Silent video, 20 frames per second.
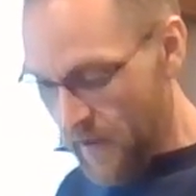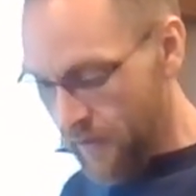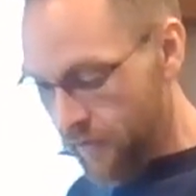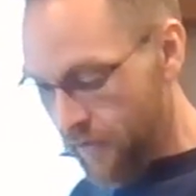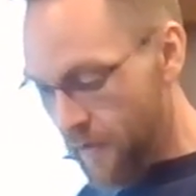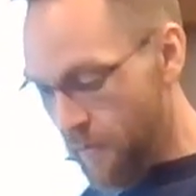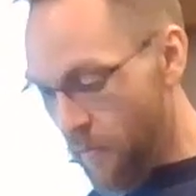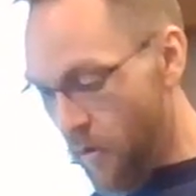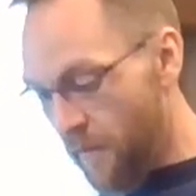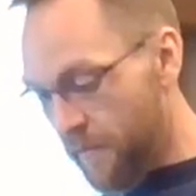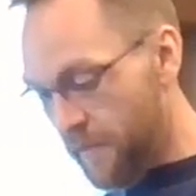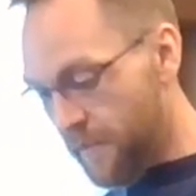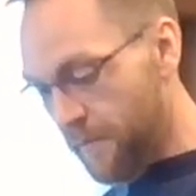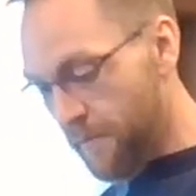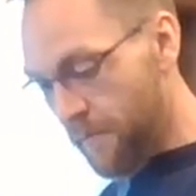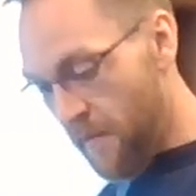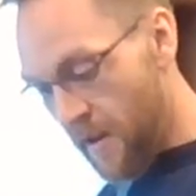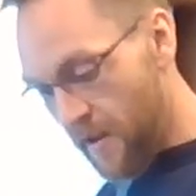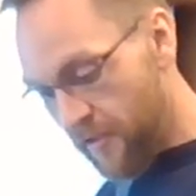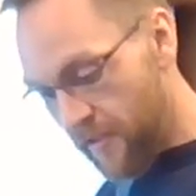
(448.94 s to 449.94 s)
I trim off
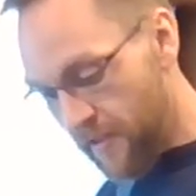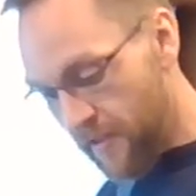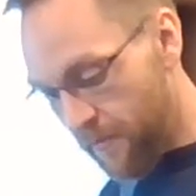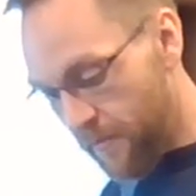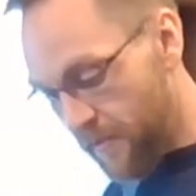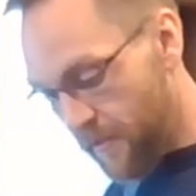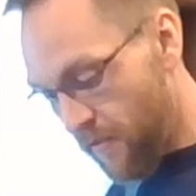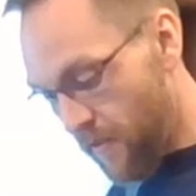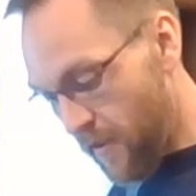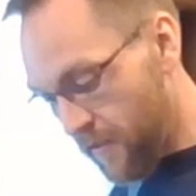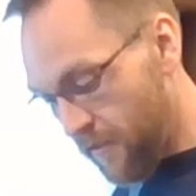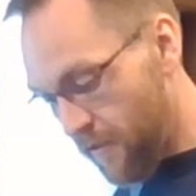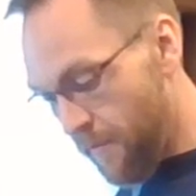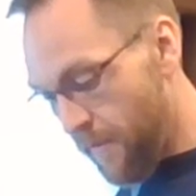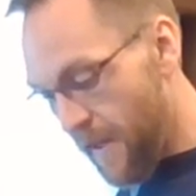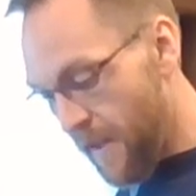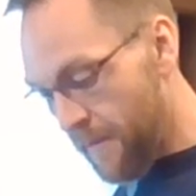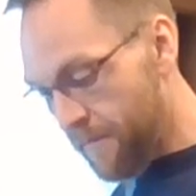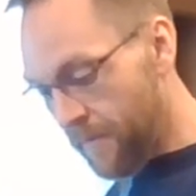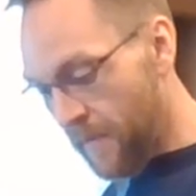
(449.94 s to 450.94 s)
as much. This one's not too
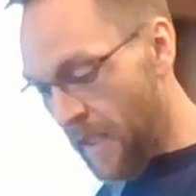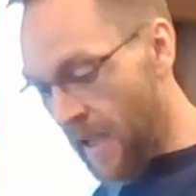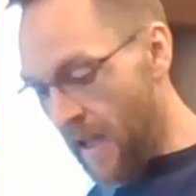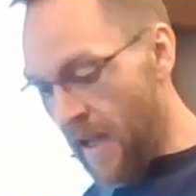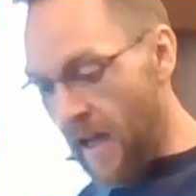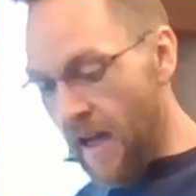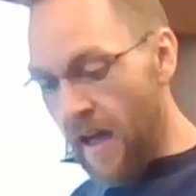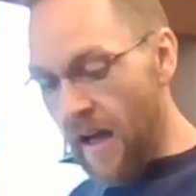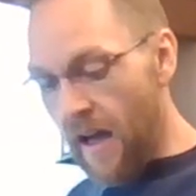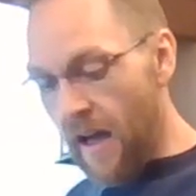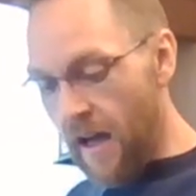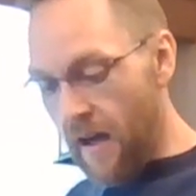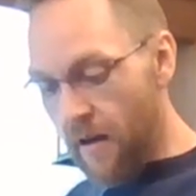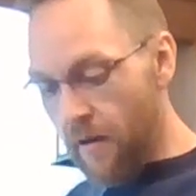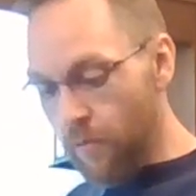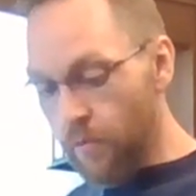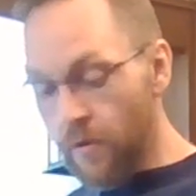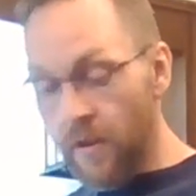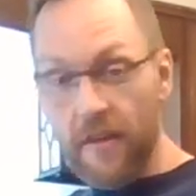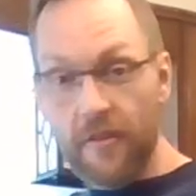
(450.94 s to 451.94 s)
bad.
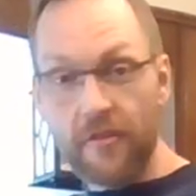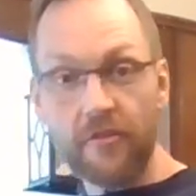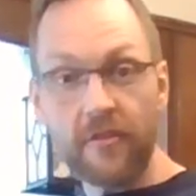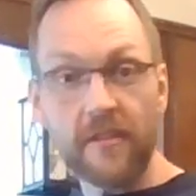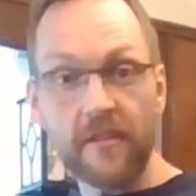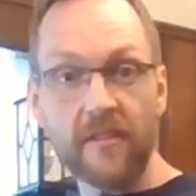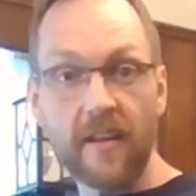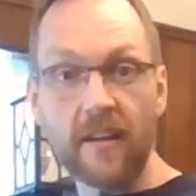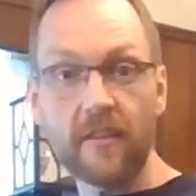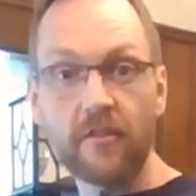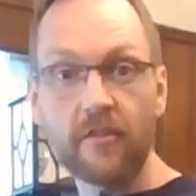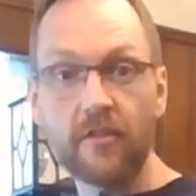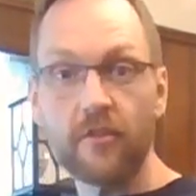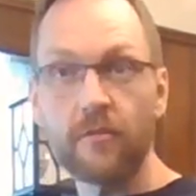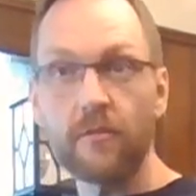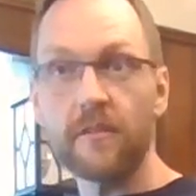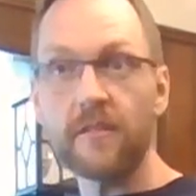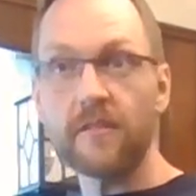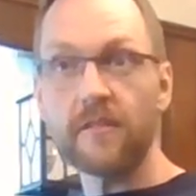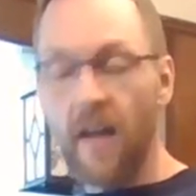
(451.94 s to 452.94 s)
What I should say,
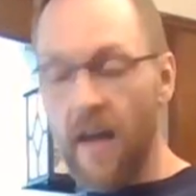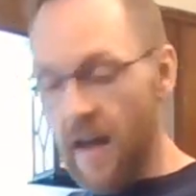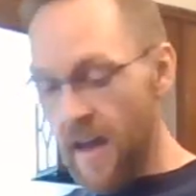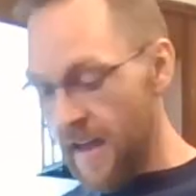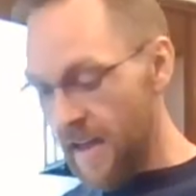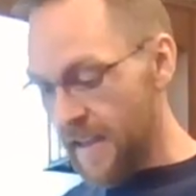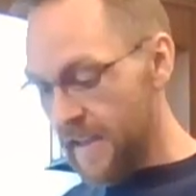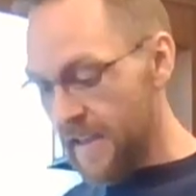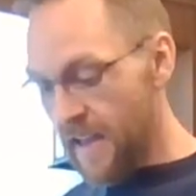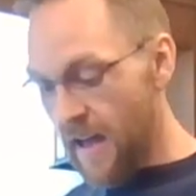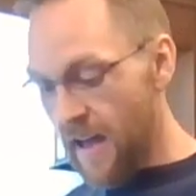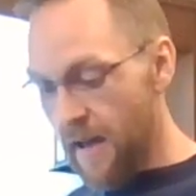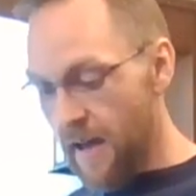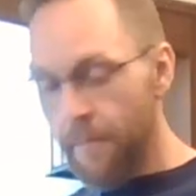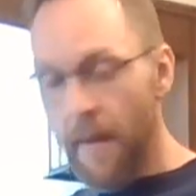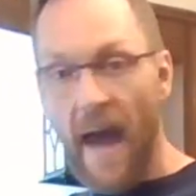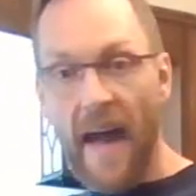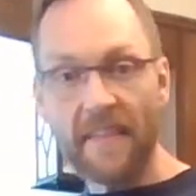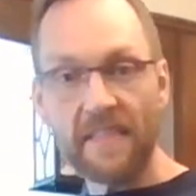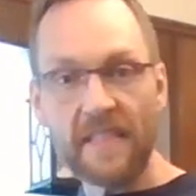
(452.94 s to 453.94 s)
too, is I
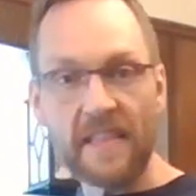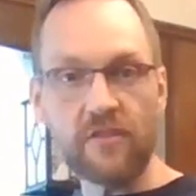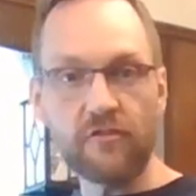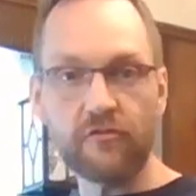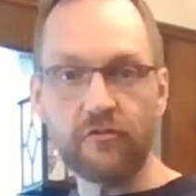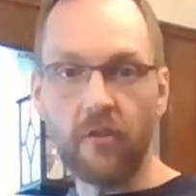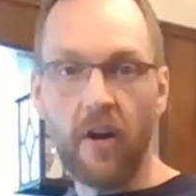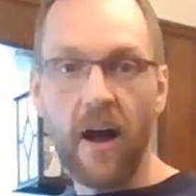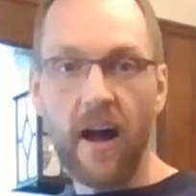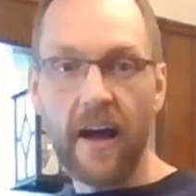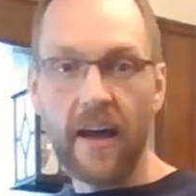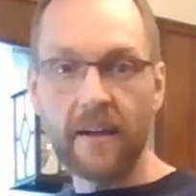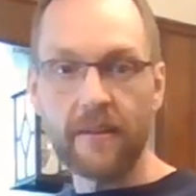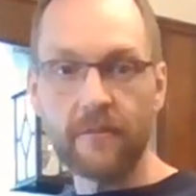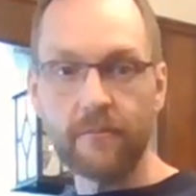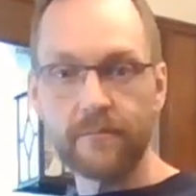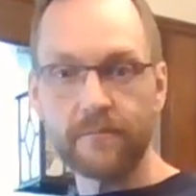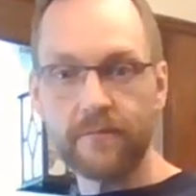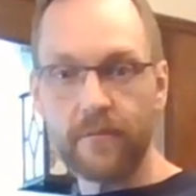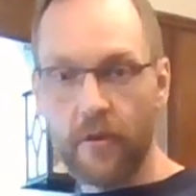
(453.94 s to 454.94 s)
pat these
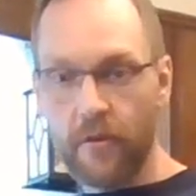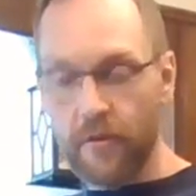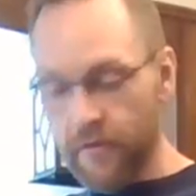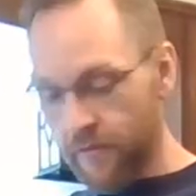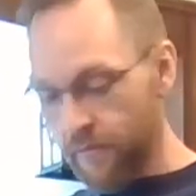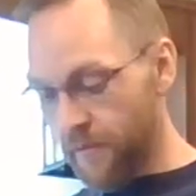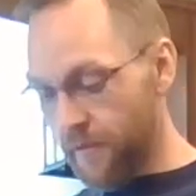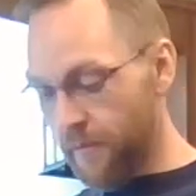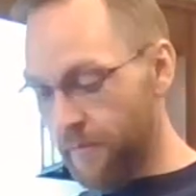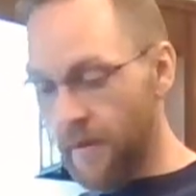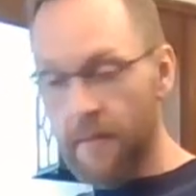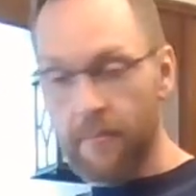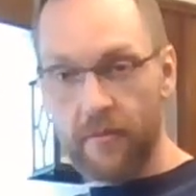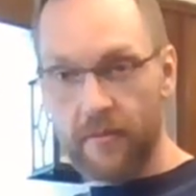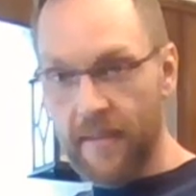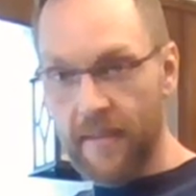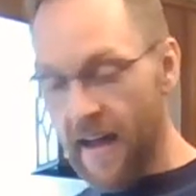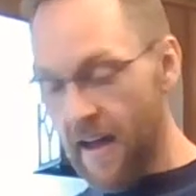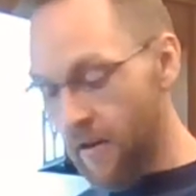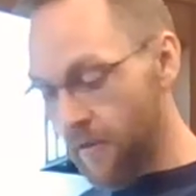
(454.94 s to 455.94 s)
dry first with a paper
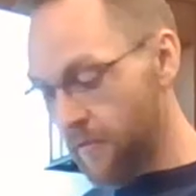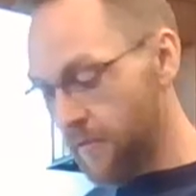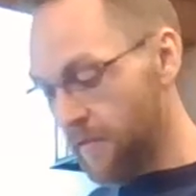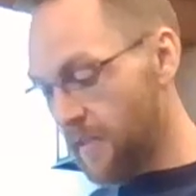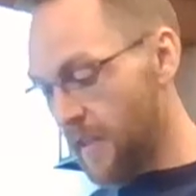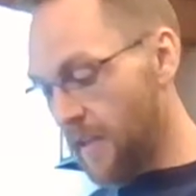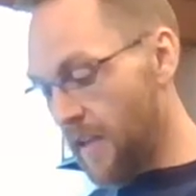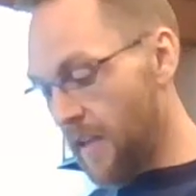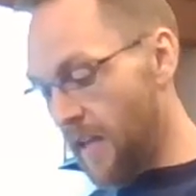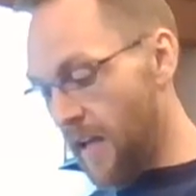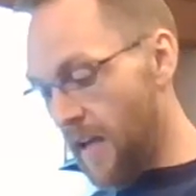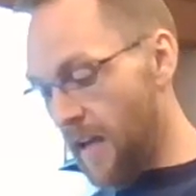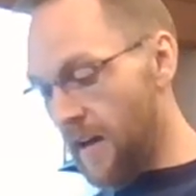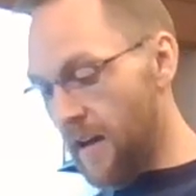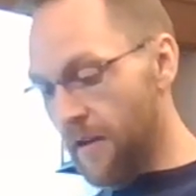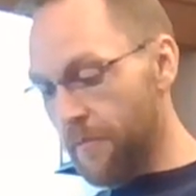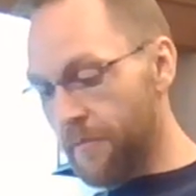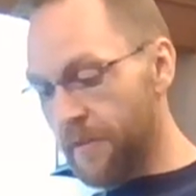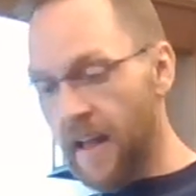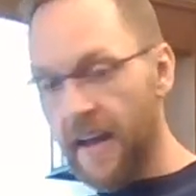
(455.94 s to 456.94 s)
towel
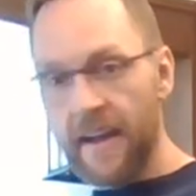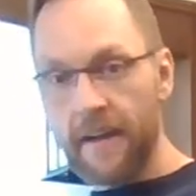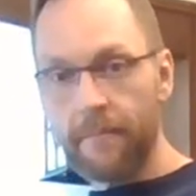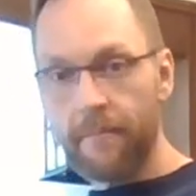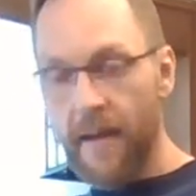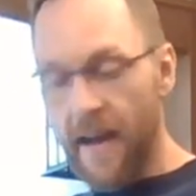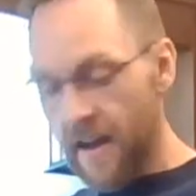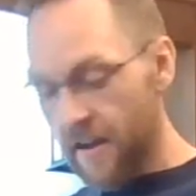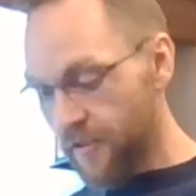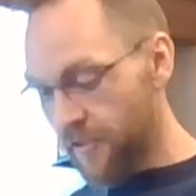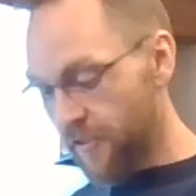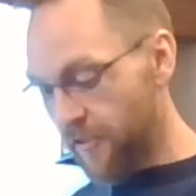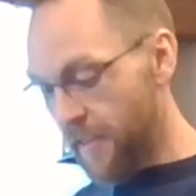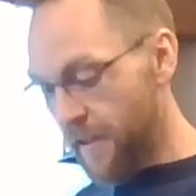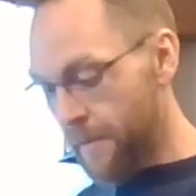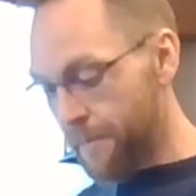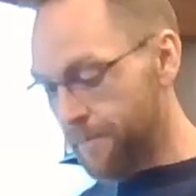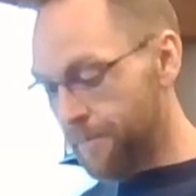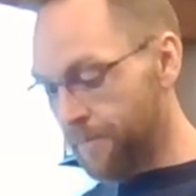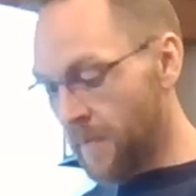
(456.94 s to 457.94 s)
when I unpackage
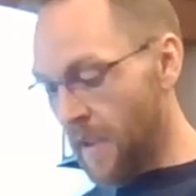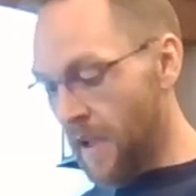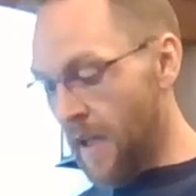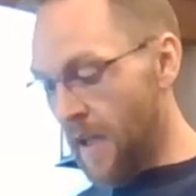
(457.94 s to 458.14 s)
them.